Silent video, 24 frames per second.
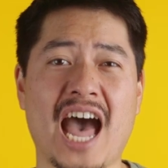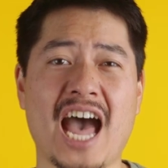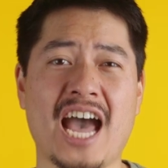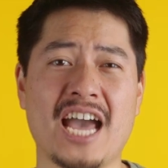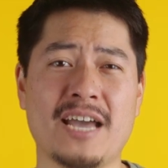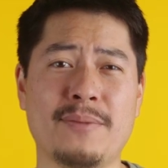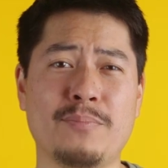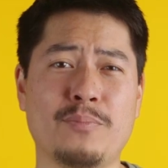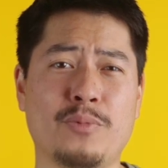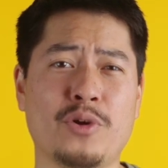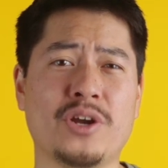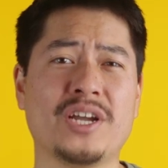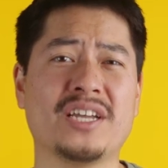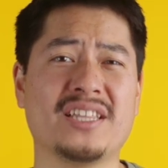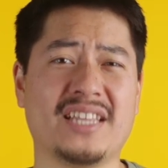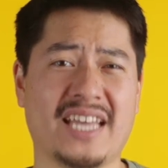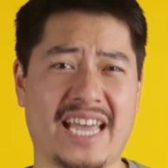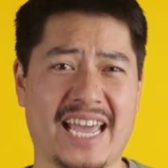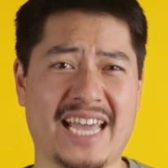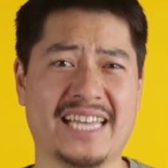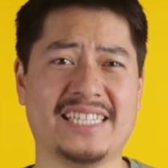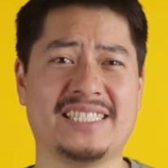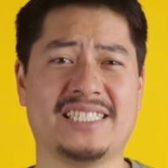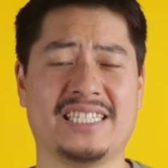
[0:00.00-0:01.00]
I'm bringing the
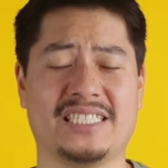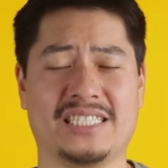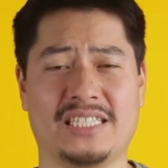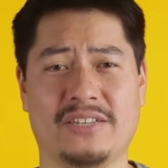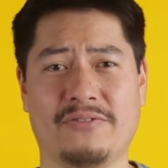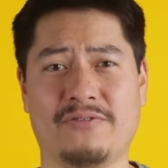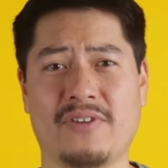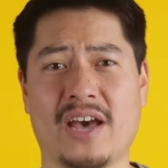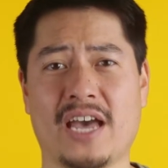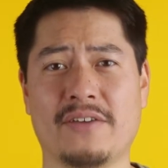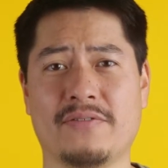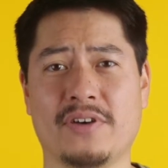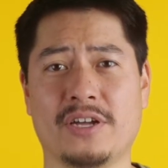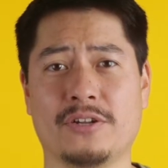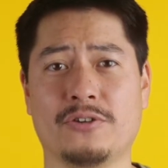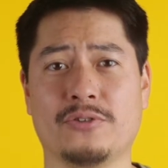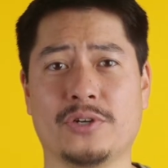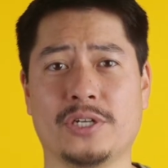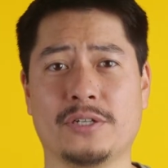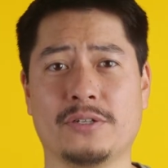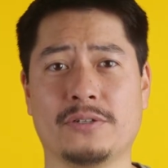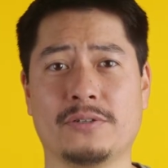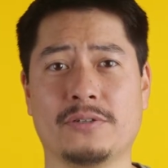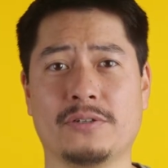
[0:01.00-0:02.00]

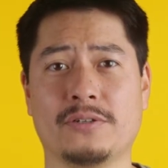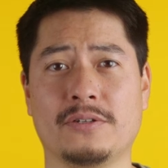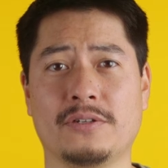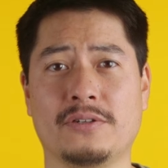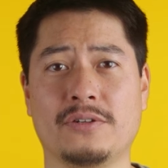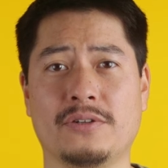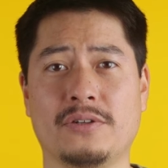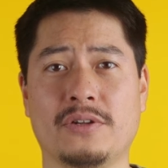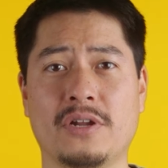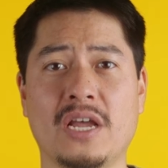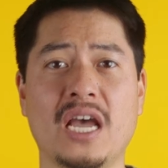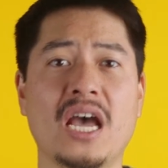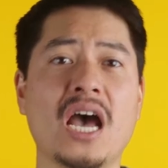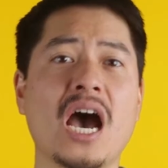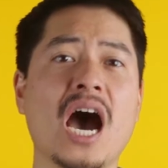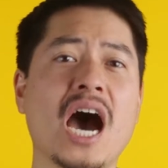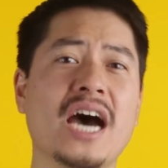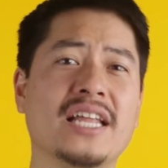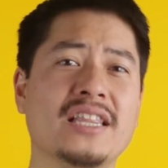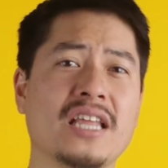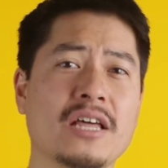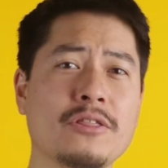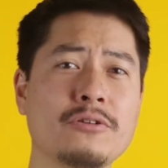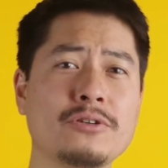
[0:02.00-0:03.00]
a6500.
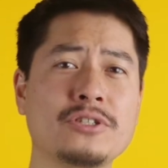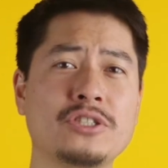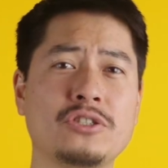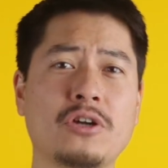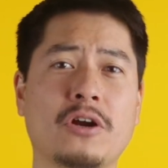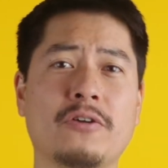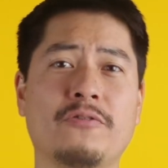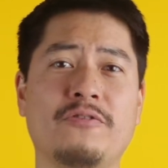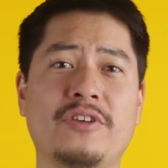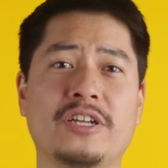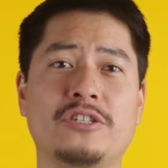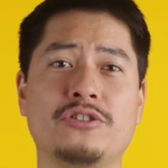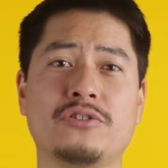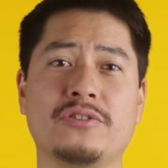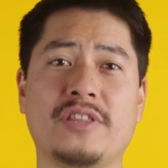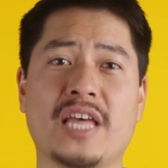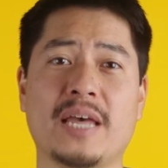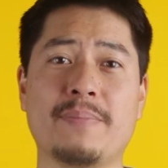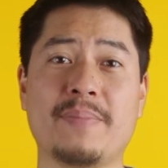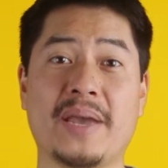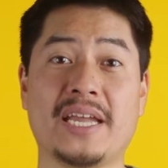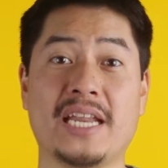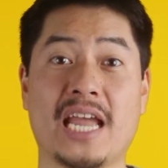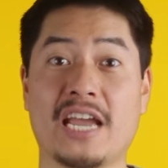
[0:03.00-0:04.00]
Another star feature
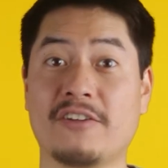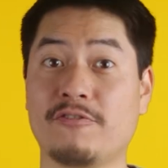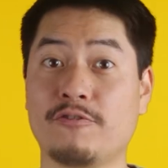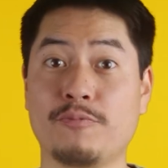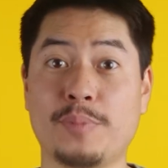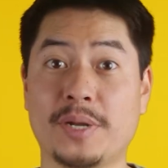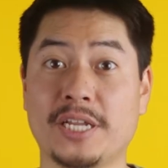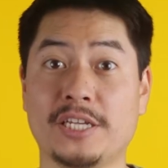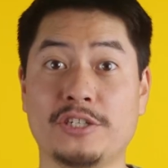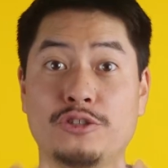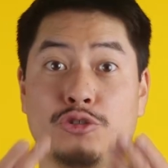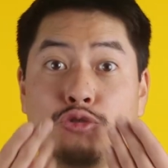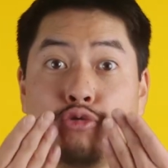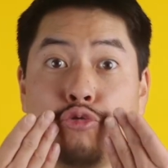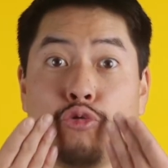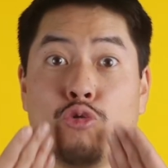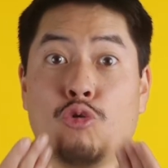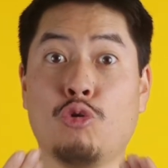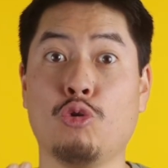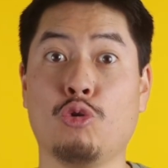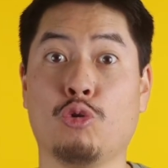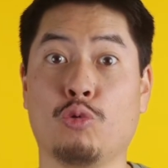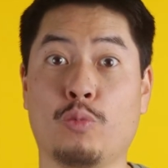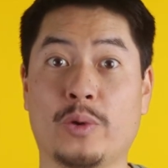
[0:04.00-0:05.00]
that made everybody
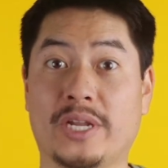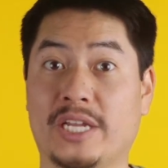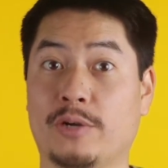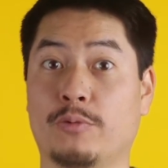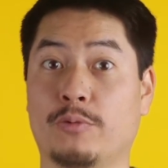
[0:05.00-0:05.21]
drool when